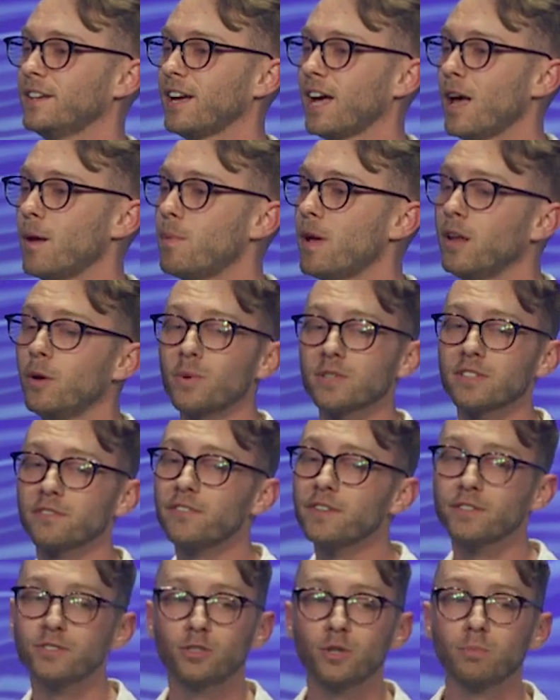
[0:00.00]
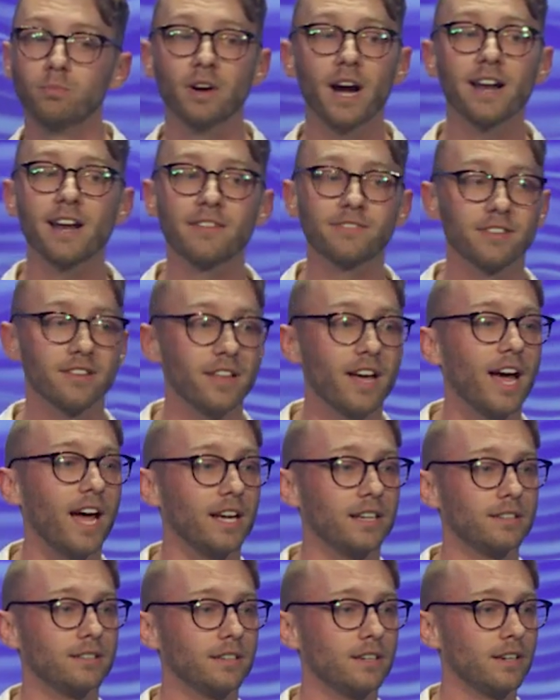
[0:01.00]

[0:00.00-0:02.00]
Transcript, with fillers: I bet he wasn't feeling too bright after that.